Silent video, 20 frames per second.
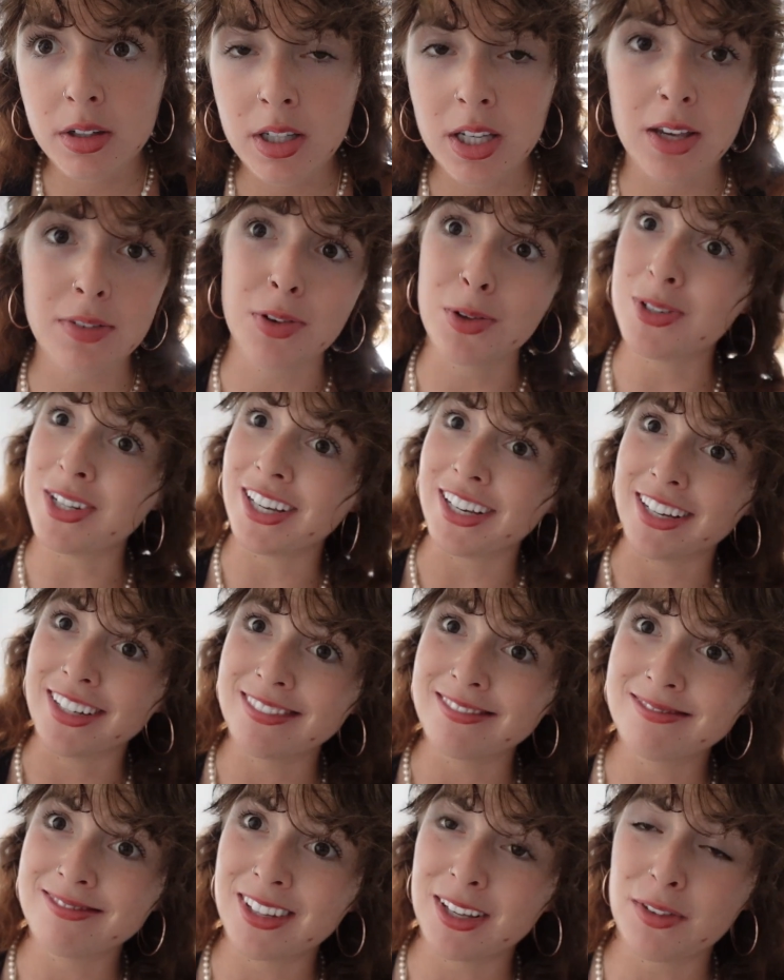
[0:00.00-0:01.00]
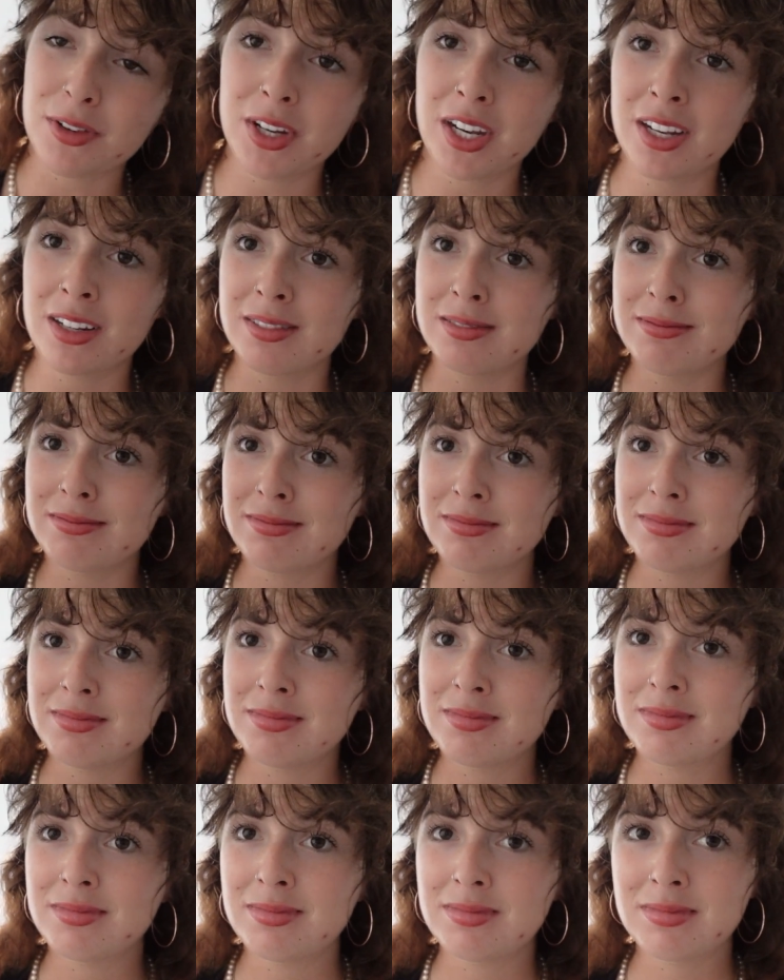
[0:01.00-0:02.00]
If you did. If you didn't,
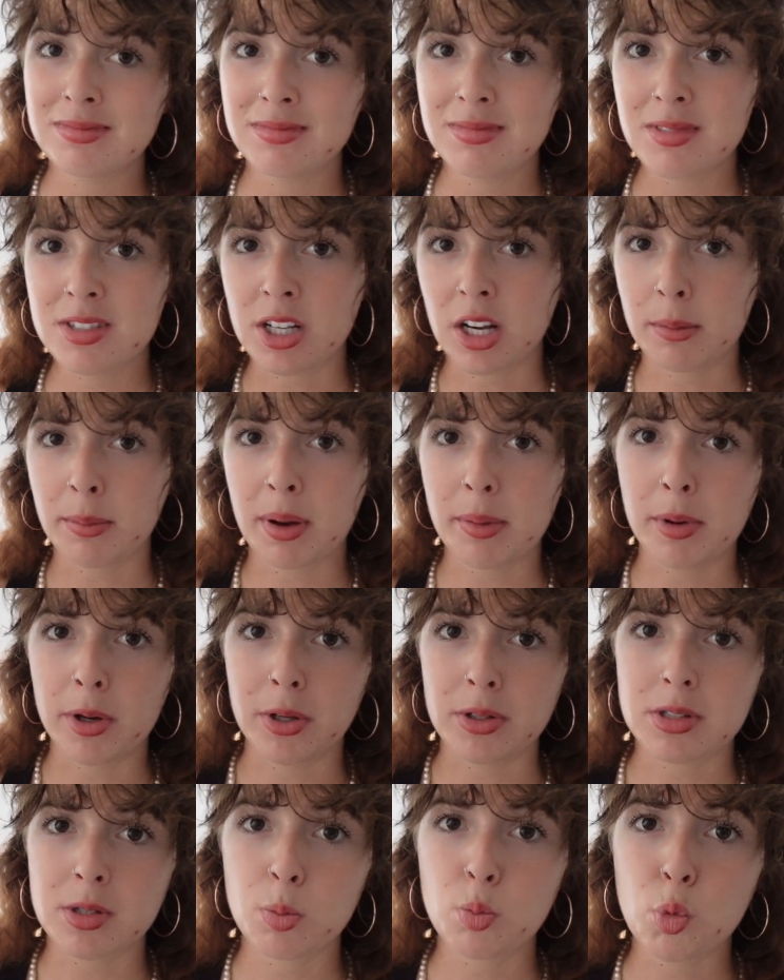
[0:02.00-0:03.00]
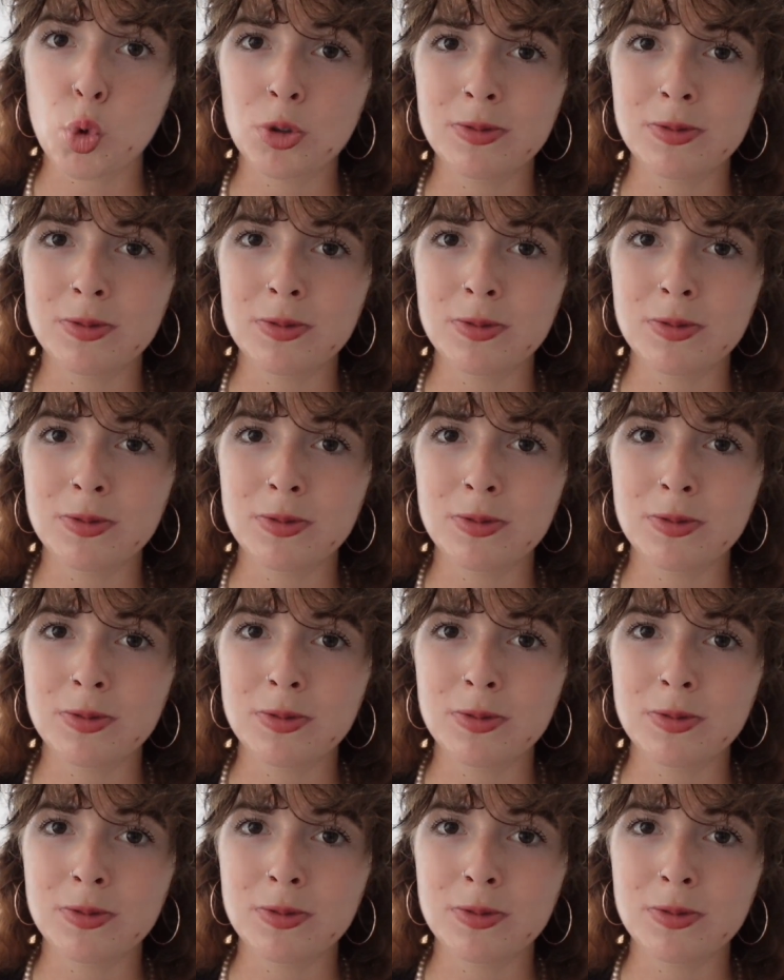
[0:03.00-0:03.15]
suck my balls.